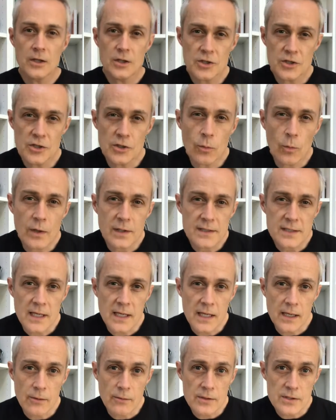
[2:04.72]
you want to
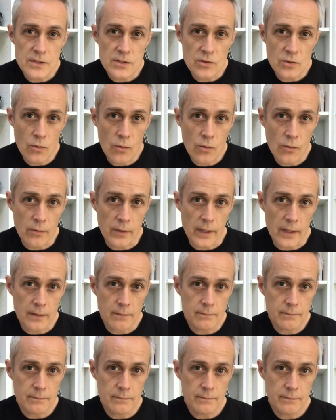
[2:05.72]
hear a story?"
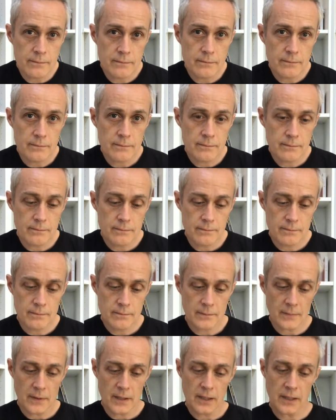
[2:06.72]

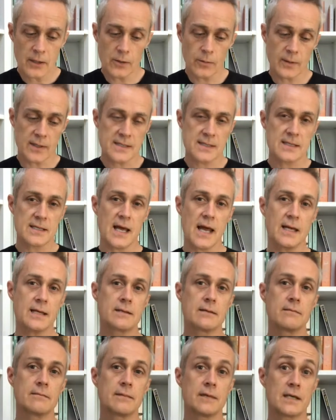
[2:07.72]
Lewis said,
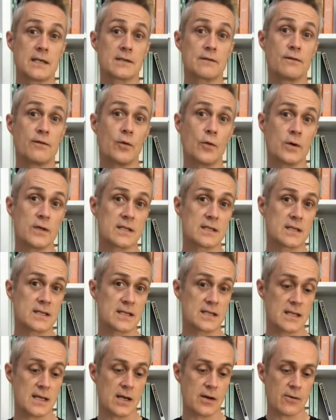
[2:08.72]
his voice
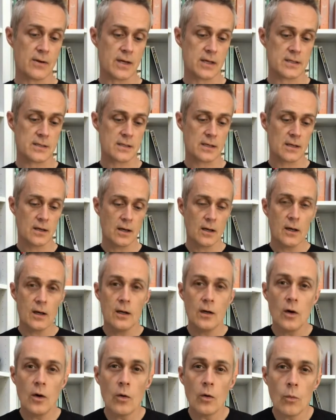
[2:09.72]
serious.
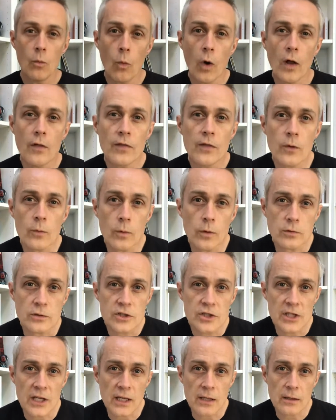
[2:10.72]
"One that will
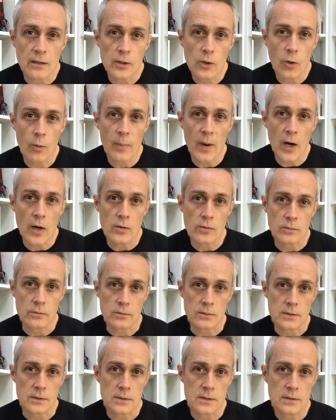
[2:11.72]
chill your
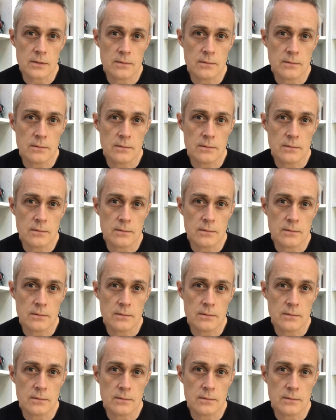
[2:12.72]
bones."